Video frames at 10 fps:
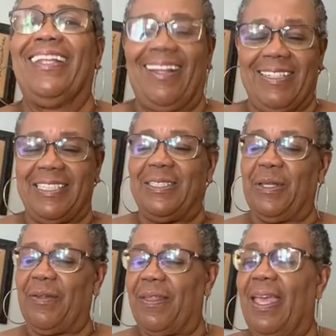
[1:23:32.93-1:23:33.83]
That's
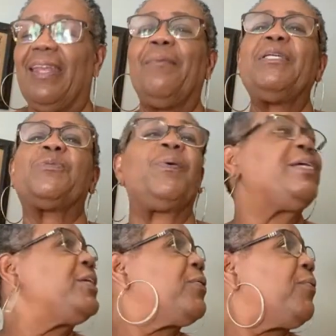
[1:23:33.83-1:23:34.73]
another. Let me
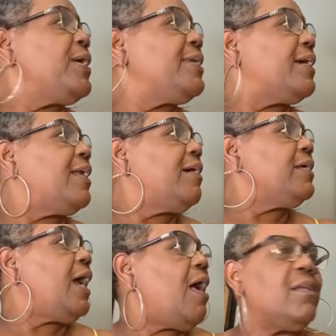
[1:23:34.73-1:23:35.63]
speak decree and declare.
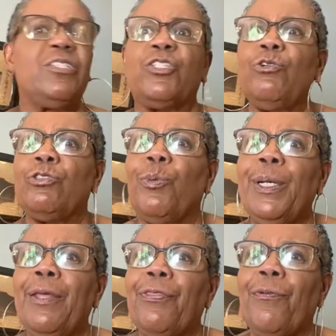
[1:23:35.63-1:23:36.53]
Y'all, it's
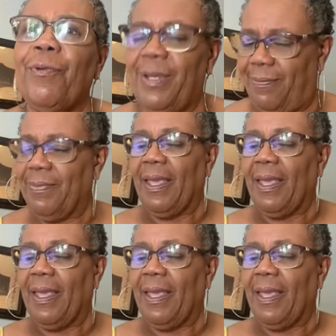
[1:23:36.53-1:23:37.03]
223.